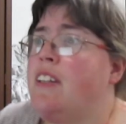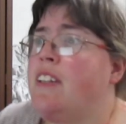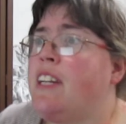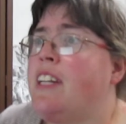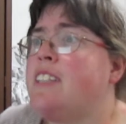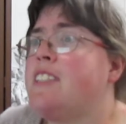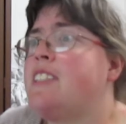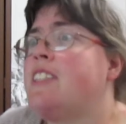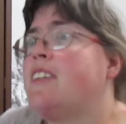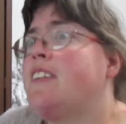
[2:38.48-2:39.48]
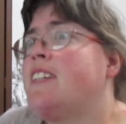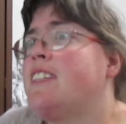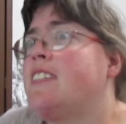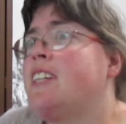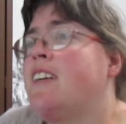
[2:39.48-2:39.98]
They consider
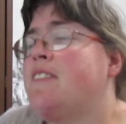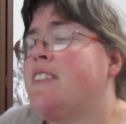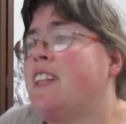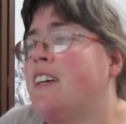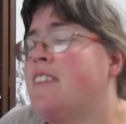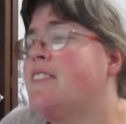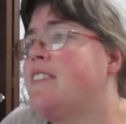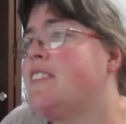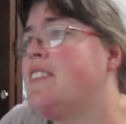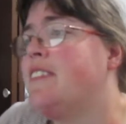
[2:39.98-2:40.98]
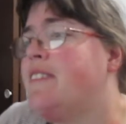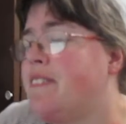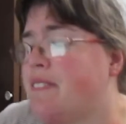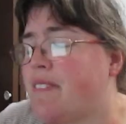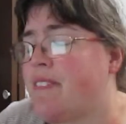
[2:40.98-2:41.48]
it tough love.
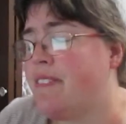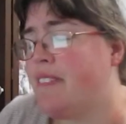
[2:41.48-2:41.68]
to